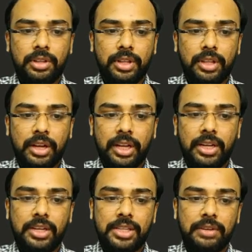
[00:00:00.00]
Again,
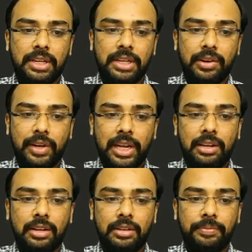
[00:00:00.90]
it is having
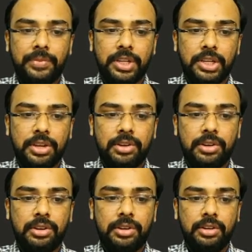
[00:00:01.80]
rank,
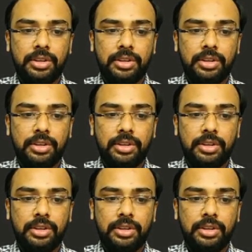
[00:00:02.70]
year,